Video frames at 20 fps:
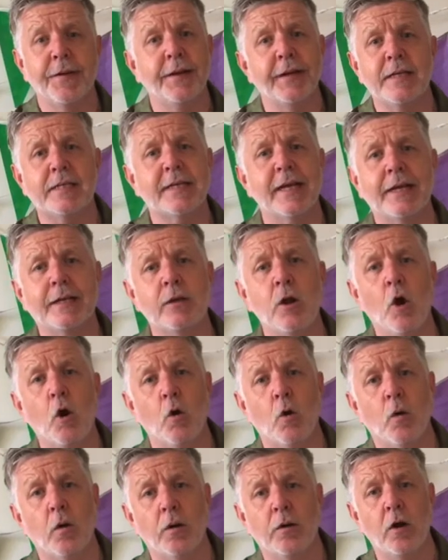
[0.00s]
He said,
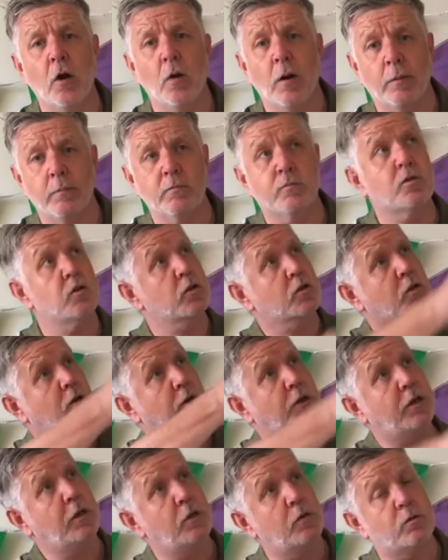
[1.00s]
no, I'm just
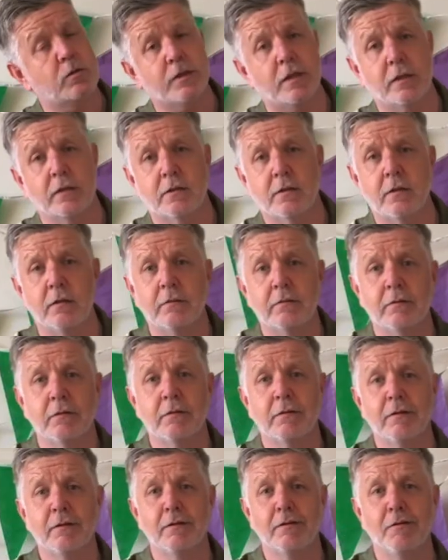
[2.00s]
going to use it to
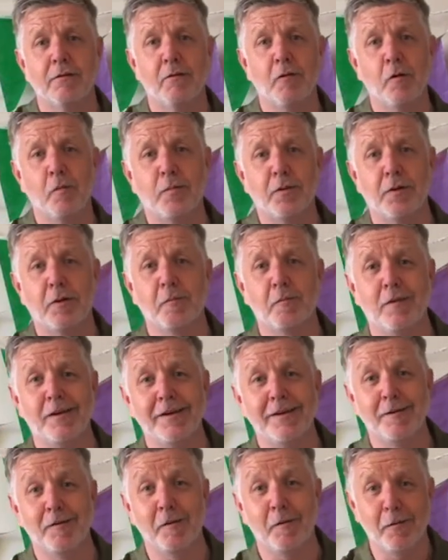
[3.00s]
open the
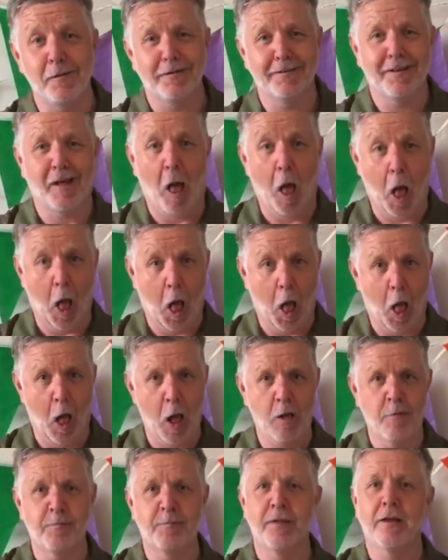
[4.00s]
window.
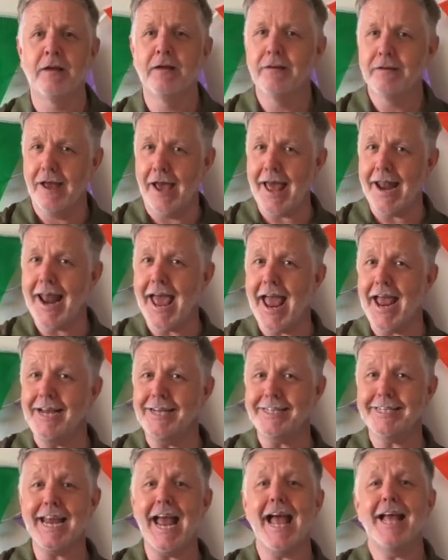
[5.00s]

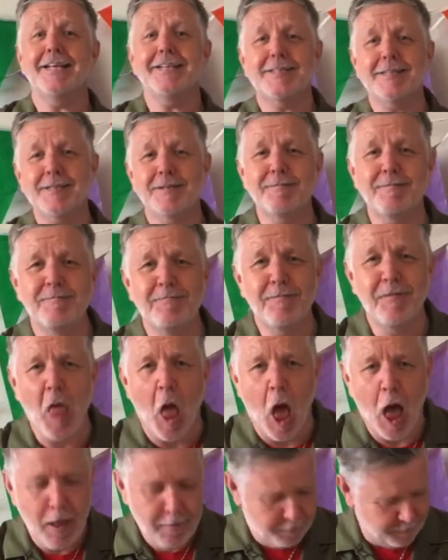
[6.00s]
NHS,
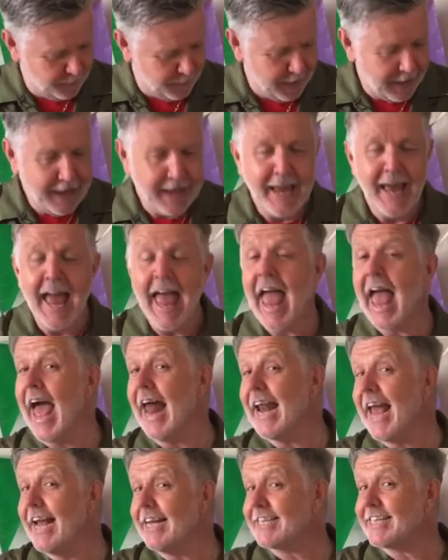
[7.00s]

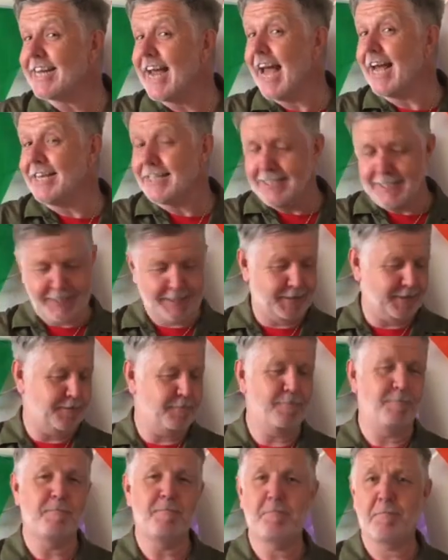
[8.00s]

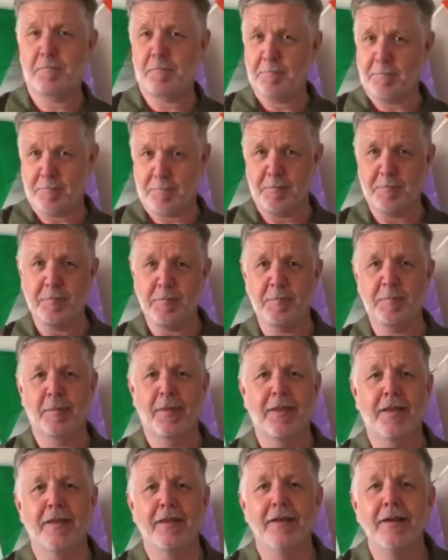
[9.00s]

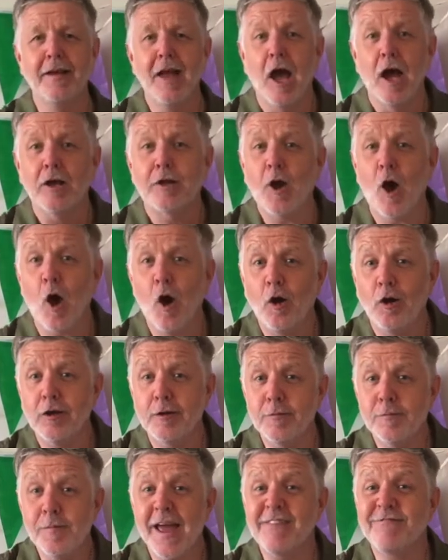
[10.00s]
NHS, call
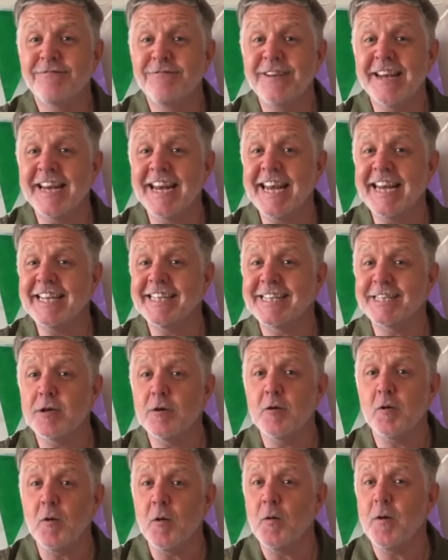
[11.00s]
them if you need
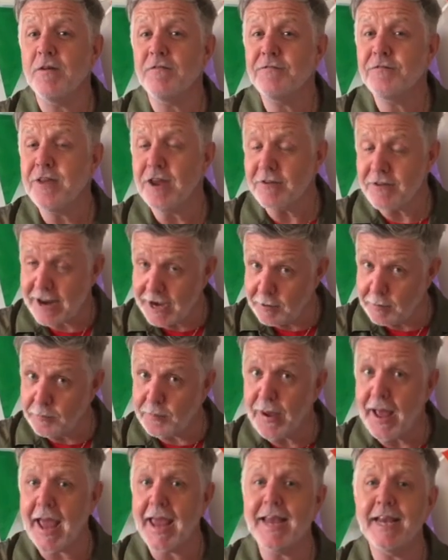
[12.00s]
to, if you're in
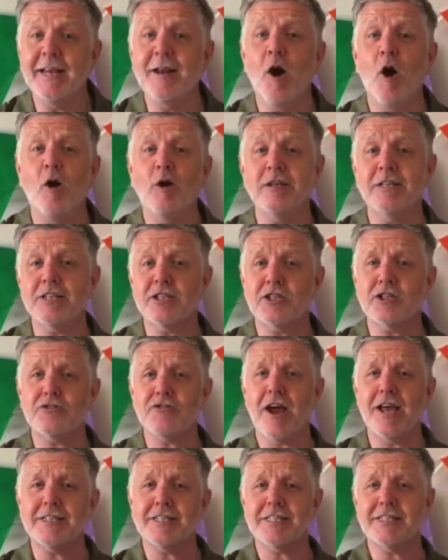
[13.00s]
pain or
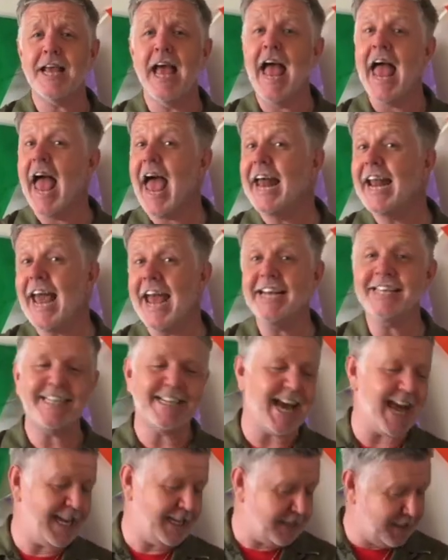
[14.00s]
distress.
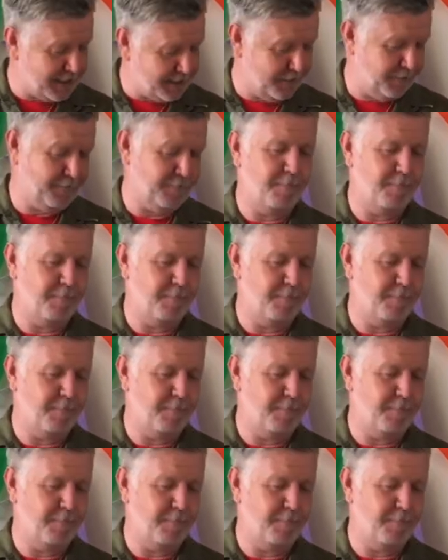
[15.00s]
NHS,